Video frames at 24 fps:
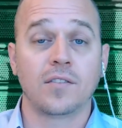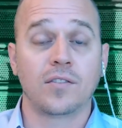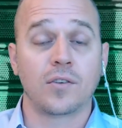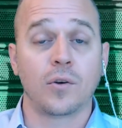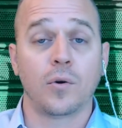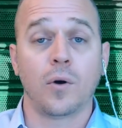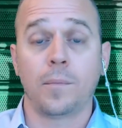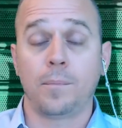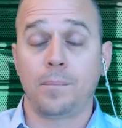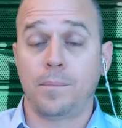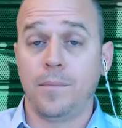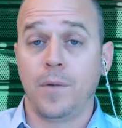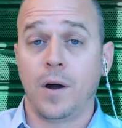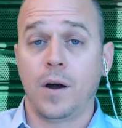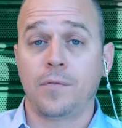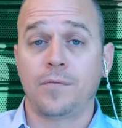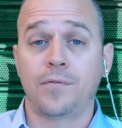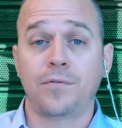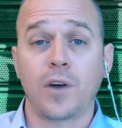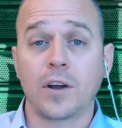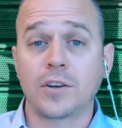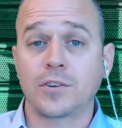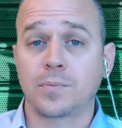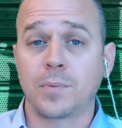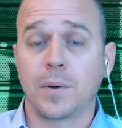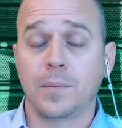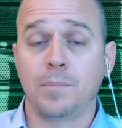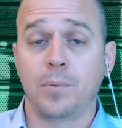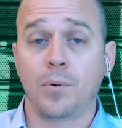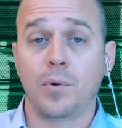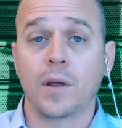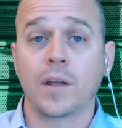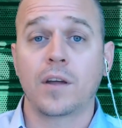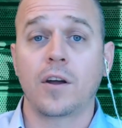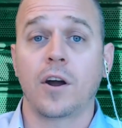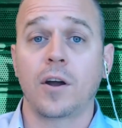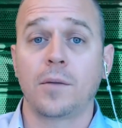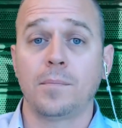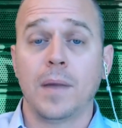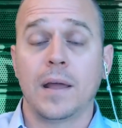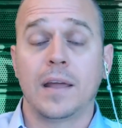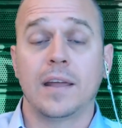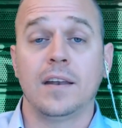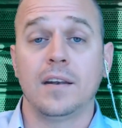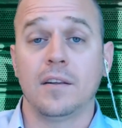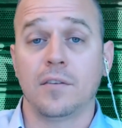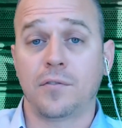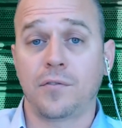So a freshman point guard
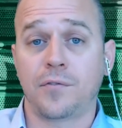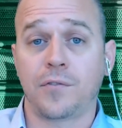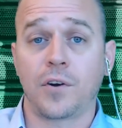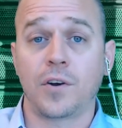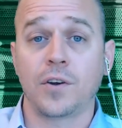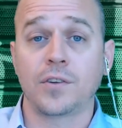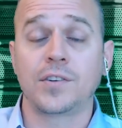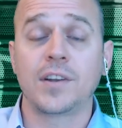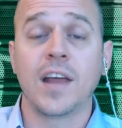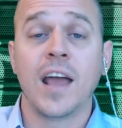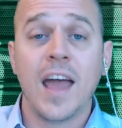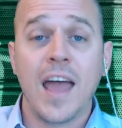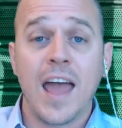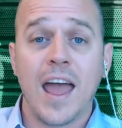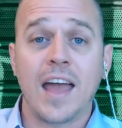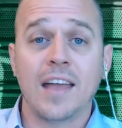making his first